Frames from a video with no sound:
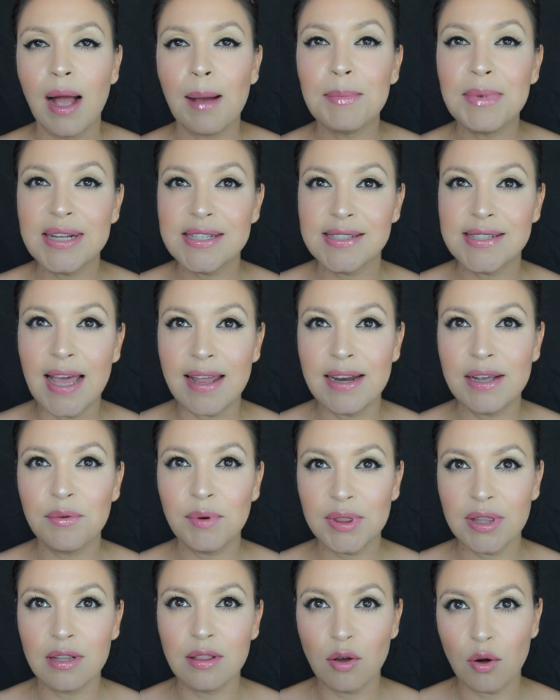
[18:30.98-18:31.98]
I'm going to set it
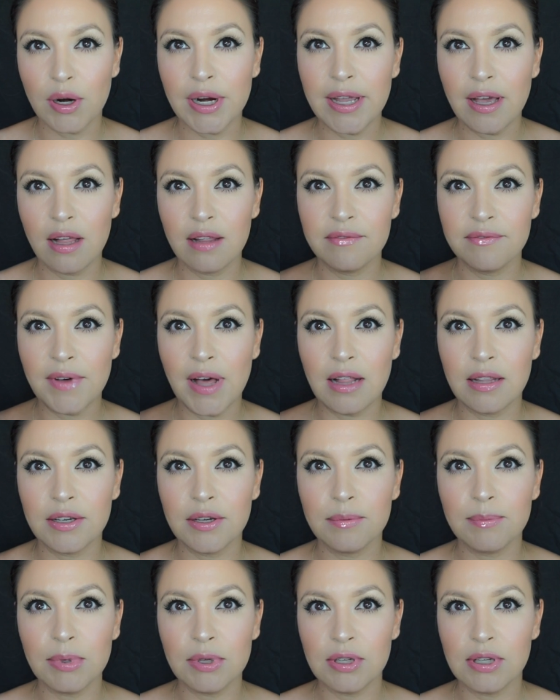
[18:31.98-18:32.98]
with the L'Oreal
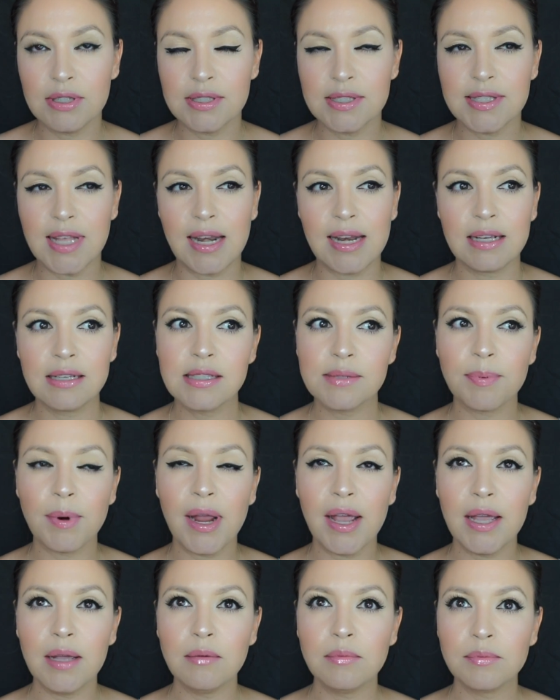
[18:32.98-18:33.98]
Infallible Setting
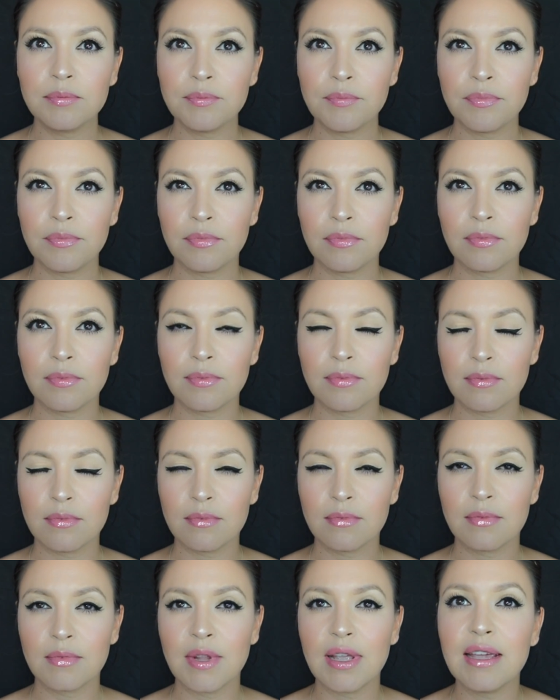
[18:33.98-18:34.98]
Spray.
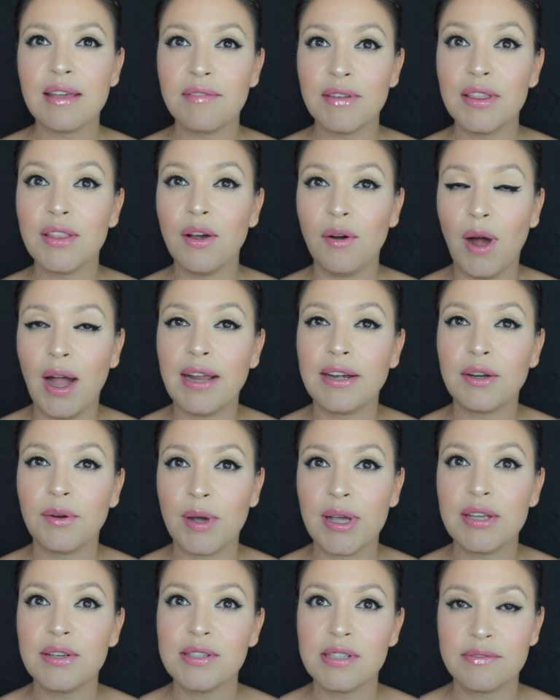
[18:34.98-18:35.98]
Even though I know
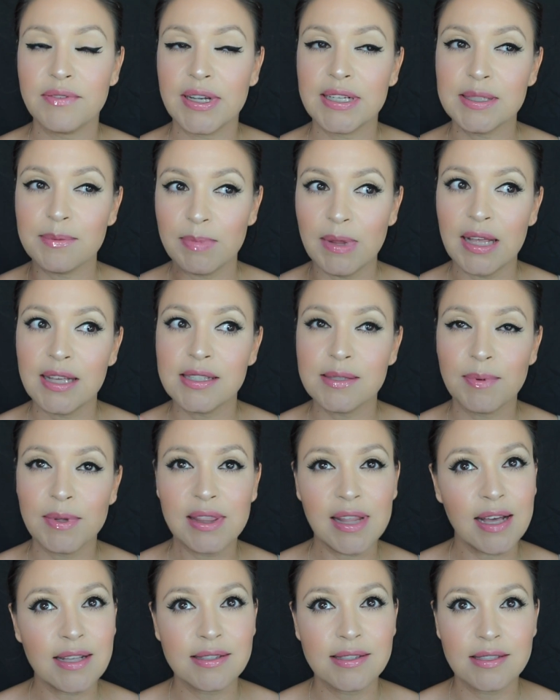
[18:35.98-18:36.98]
I use Fix Plus, but
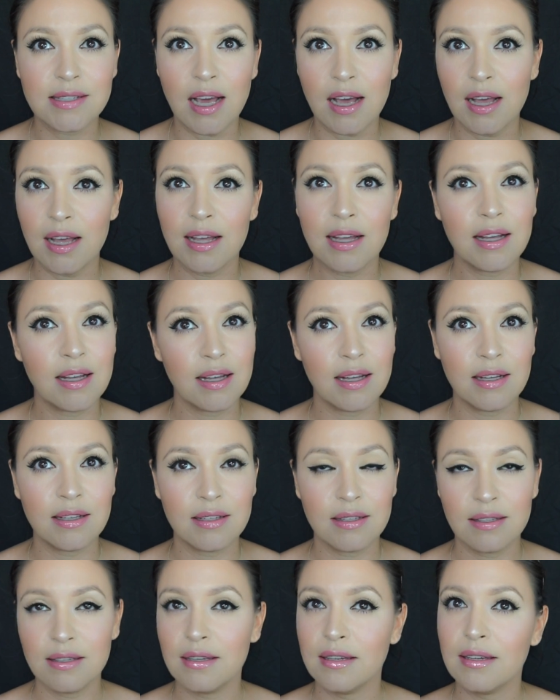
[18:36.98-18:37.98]
it's not
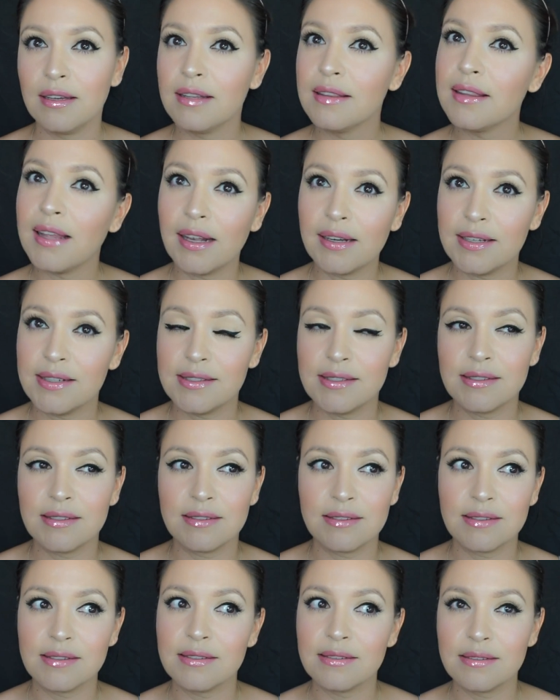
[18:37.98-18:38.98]

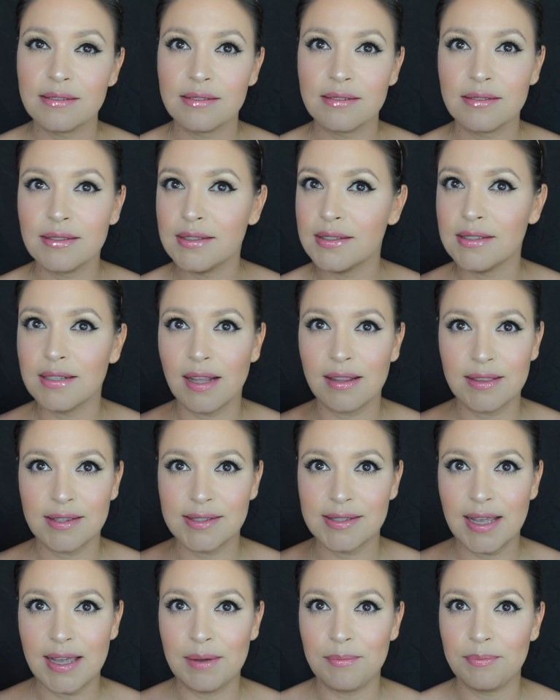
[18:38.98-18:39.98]
the
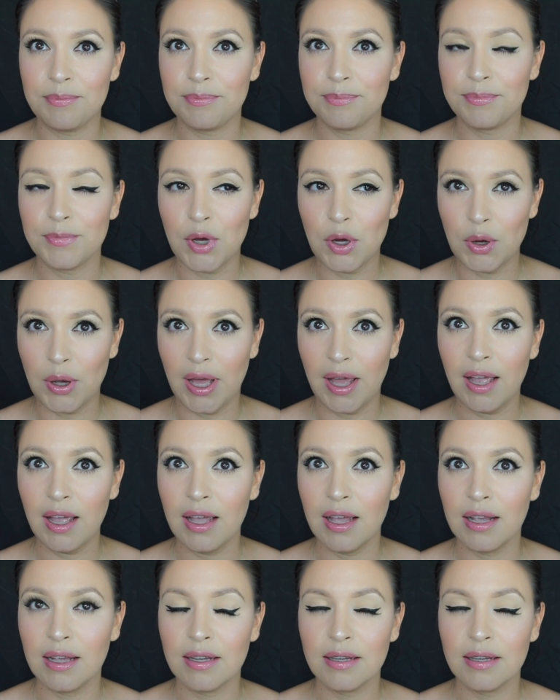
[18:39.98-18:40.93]
same, okay?